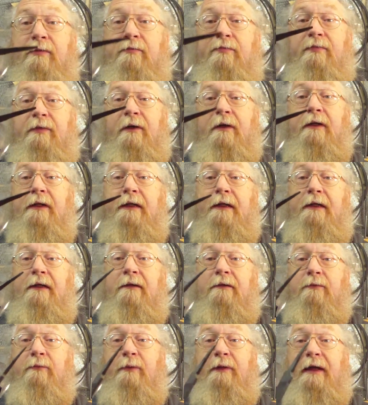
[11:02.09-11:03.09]
you're filing
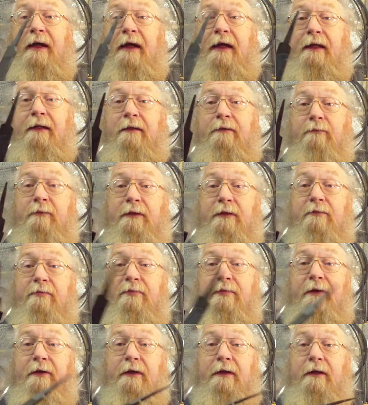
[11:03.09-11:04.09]
with a
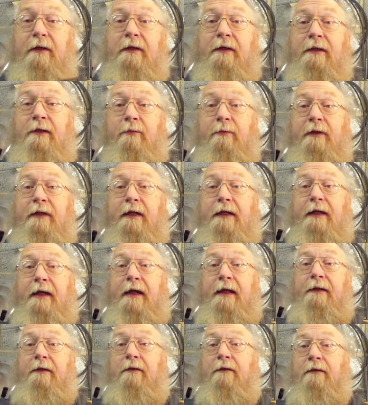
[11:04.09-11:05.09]
file without a
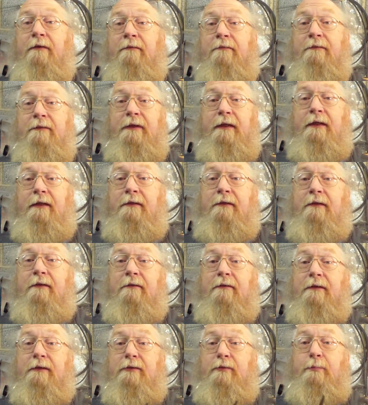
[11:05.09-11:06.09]
handle, yeah, you
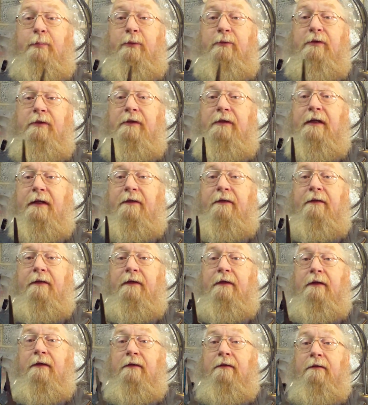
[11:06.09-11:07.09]
got a nice pointy end
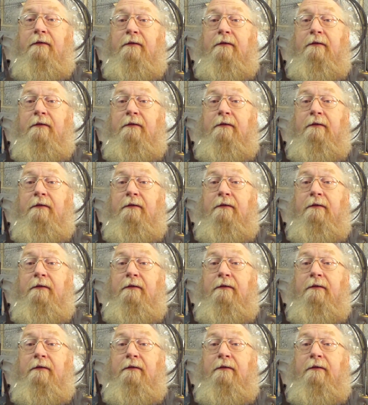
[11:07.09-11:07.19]
there.